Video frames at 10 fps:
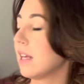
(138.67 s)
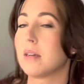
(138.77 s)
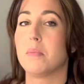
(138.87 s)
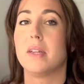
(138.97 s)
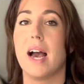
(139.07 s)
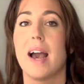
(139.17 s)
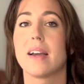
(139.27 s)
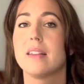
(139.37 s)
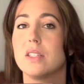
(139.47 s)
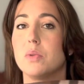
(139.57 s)
of black,
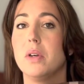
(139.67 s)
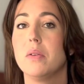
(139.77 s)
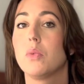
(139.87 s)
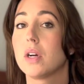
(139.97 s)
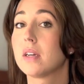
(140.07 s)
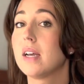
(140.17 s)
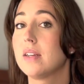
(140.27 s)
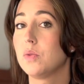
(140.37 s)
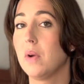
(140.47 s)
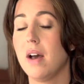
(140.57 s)
this would work
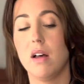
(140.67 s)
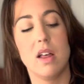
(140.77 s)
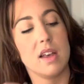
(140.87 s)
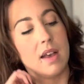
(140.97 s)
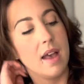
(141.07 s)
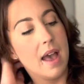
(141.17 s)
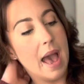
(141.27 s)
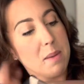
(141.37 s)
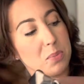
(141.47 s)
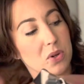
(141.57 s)
as well.
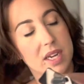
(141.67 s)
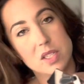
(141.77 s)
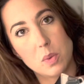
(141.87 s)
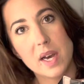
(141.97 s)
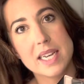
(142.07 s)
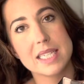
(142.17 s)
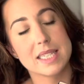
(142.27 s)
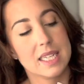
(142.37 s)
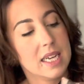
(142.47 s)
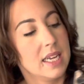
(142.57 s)
And price-wise,
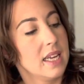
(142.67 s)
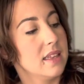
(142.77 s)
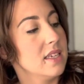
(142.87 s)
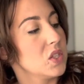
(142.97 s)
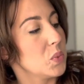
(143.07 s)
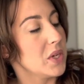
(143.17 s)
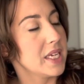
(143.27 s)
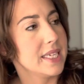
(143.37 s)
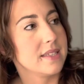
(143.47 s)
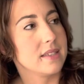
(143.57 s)
this
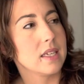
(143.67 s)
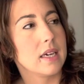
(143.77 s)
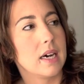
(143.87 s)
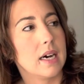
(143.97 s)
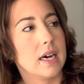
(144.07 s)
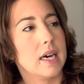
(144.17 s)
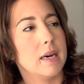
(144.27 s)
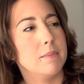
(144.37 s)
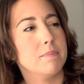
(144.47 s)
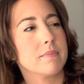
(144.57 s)
was,
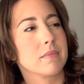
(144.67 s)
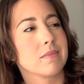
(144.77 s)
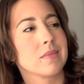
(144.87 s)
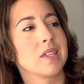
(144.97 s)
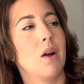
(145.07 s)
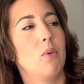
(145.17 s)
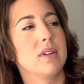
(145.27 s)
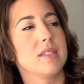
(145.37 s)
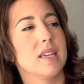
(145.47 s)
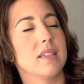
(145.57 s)
I want
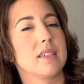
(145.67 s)
to say like